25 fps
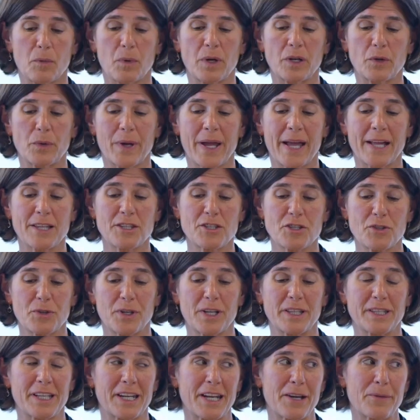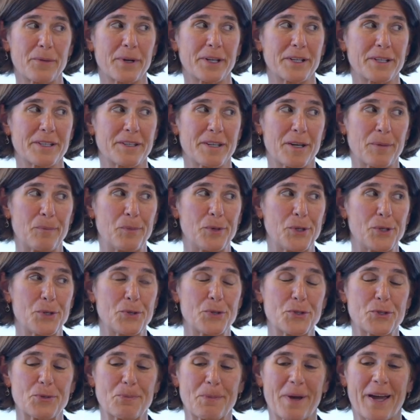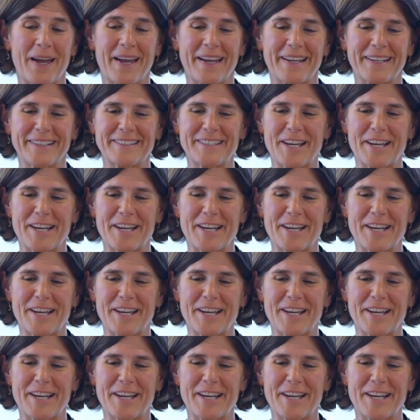want to answer it, and then I want to abuse my